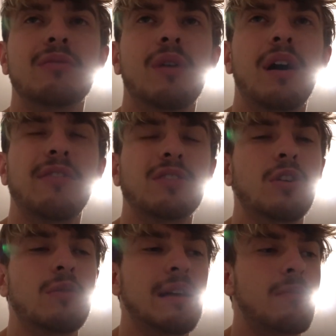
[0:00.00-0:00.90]
Well, having to
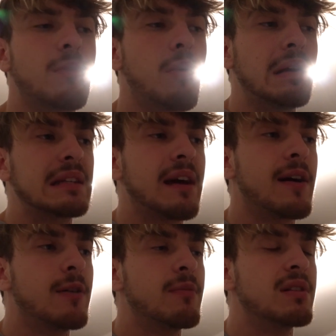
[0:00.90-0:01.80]
go down the motorway to
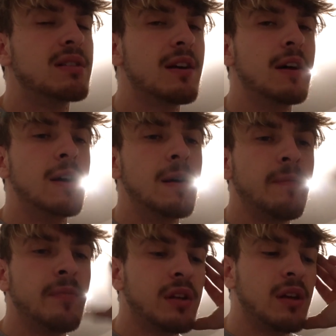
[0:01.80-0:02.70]
get home is
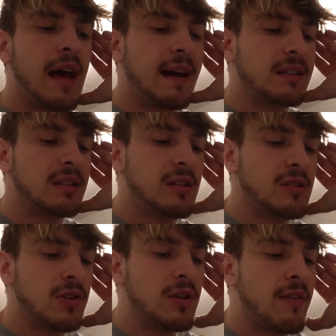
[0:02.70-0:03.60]

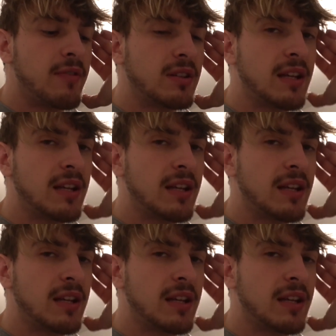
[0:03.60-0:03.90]
accidents and traffic.